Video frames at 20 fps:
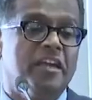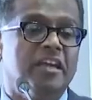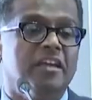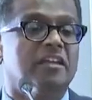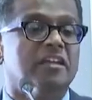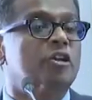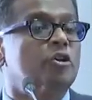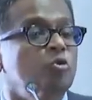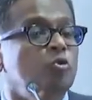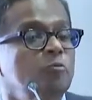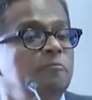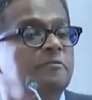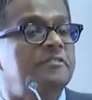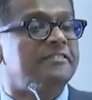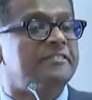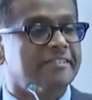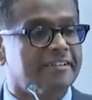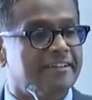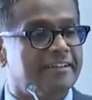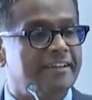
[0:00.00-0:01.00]
in
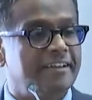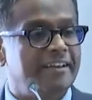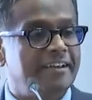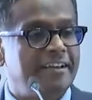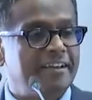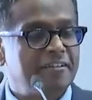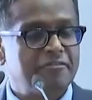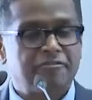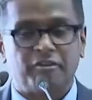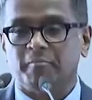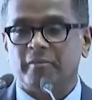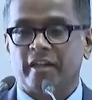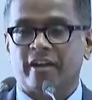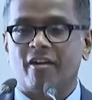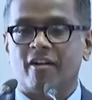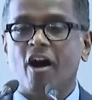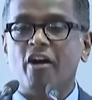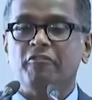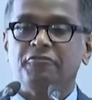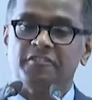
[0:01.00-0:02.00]
groups from their
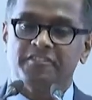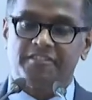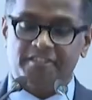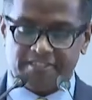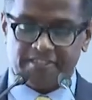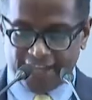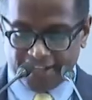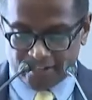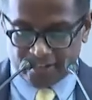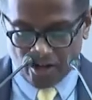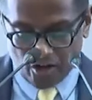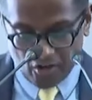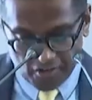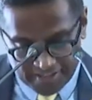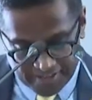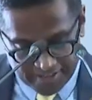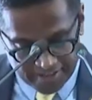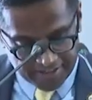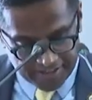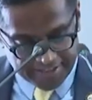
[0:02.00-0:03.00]
offices and the
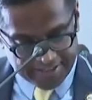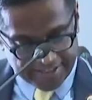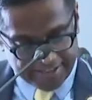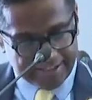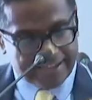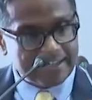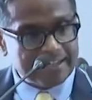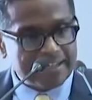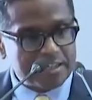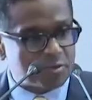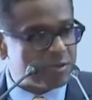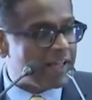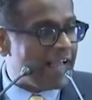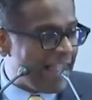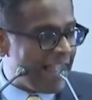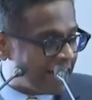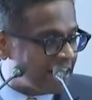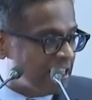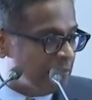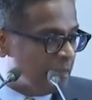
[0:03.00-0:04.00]
hostels to the
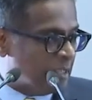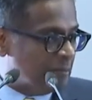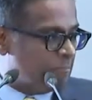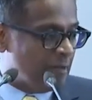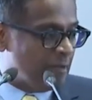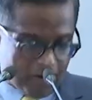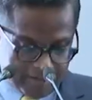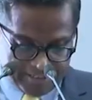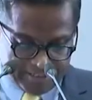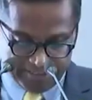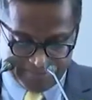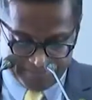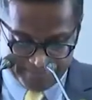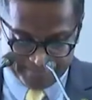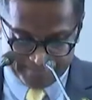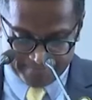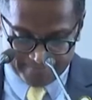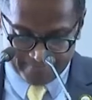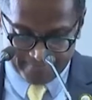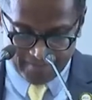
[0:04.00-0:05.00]
academic block.
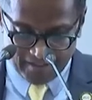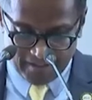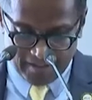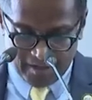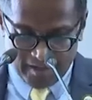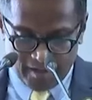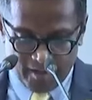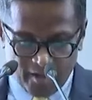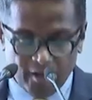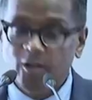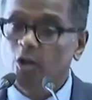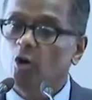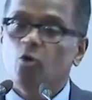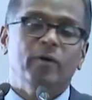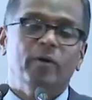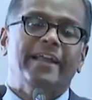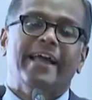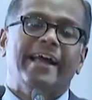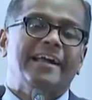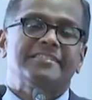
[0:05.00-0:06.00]
No
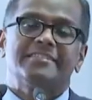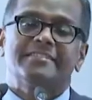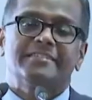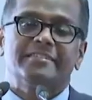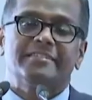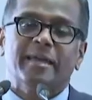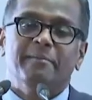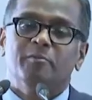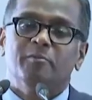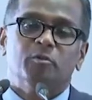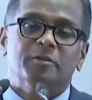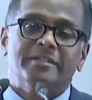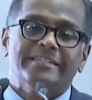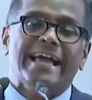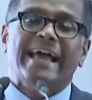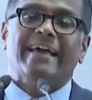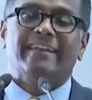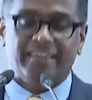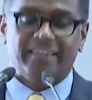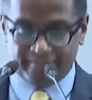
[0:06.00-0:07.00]
one has time to
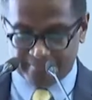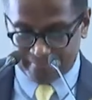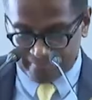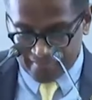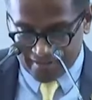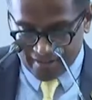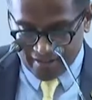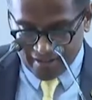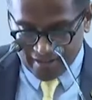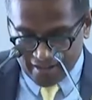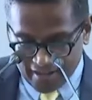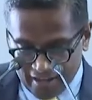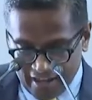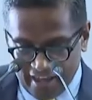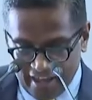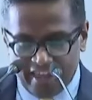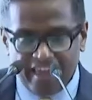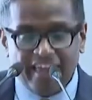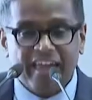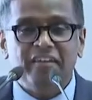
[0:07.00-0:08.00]
tarry.
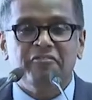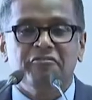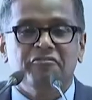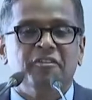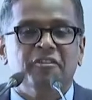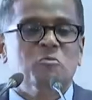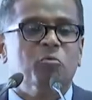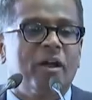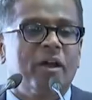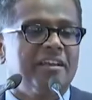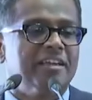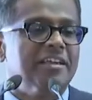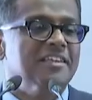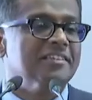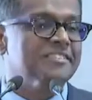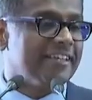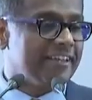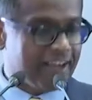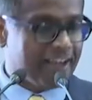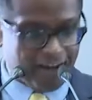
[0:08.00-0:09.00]
Everyone is
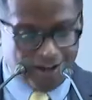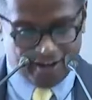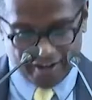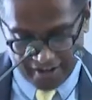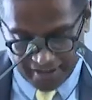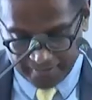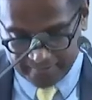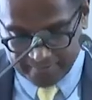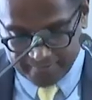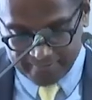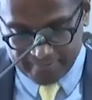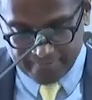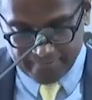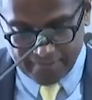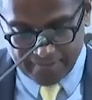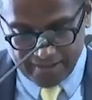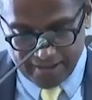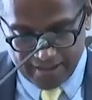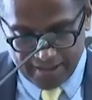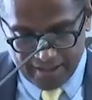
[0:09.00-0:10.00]
in a hurry.
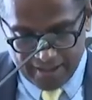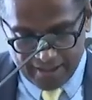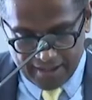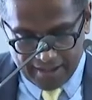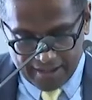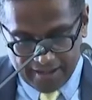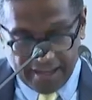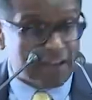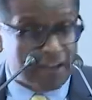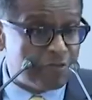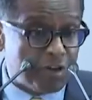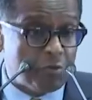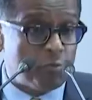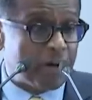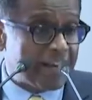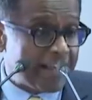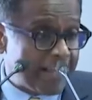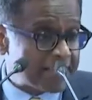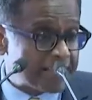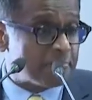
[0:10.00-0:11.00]
Everyone
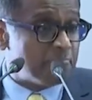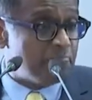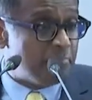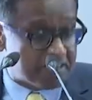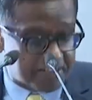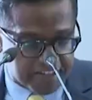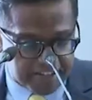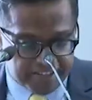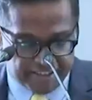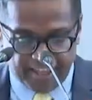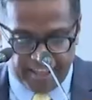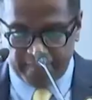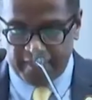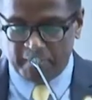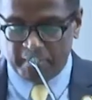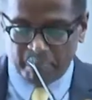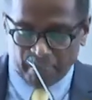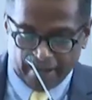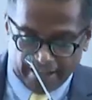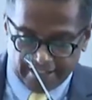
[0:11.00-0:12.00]
has business in their
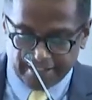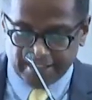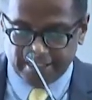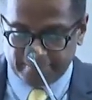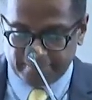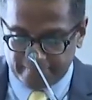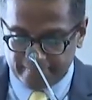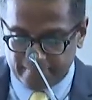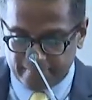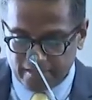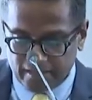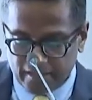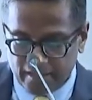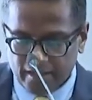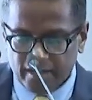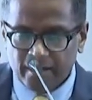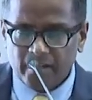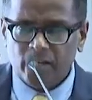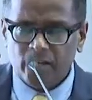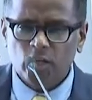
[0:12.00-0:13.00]
mind.
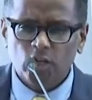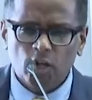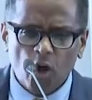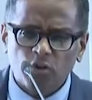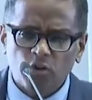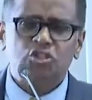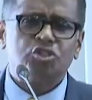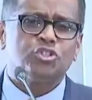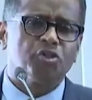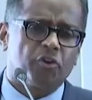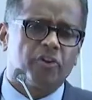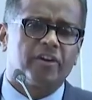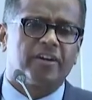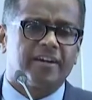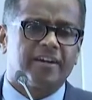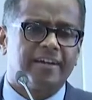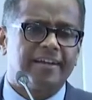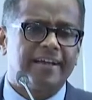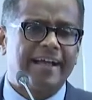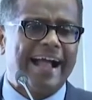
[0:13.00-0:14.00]
Not sure
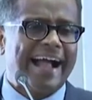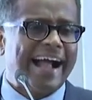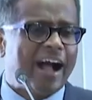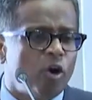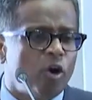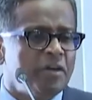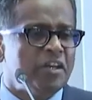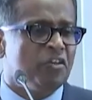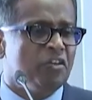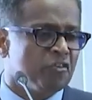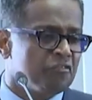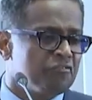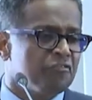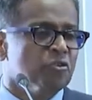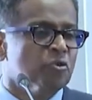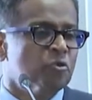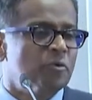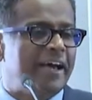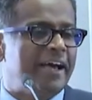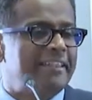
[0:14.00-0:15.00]
how many of
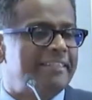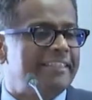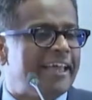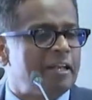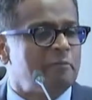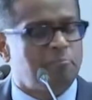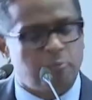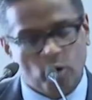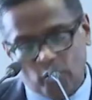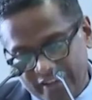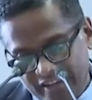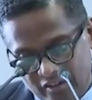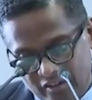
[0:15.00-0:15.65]
you at that point